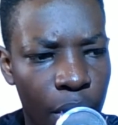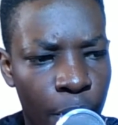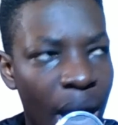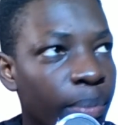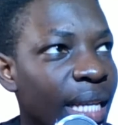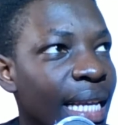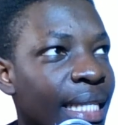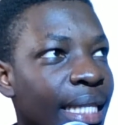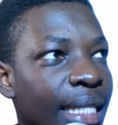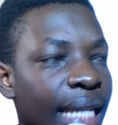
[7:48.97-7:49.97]
Ramsey is
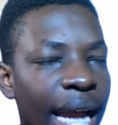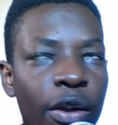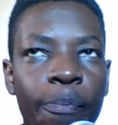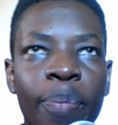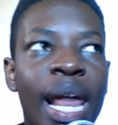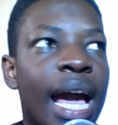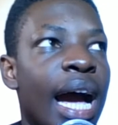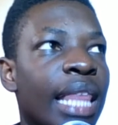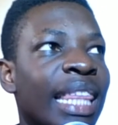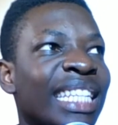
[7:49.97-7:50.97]
this kind of
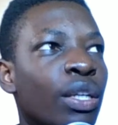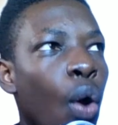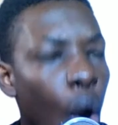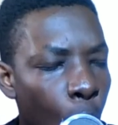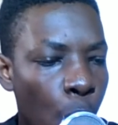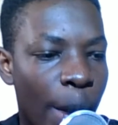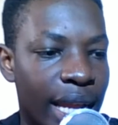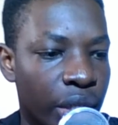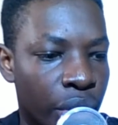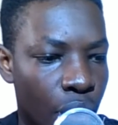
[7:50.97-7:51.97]
player that
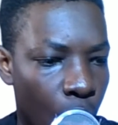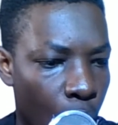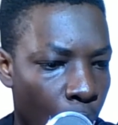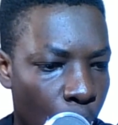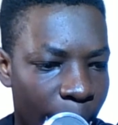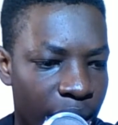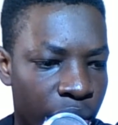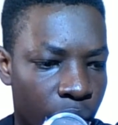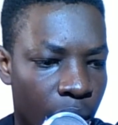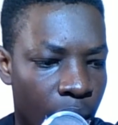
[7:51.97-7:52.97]
always, always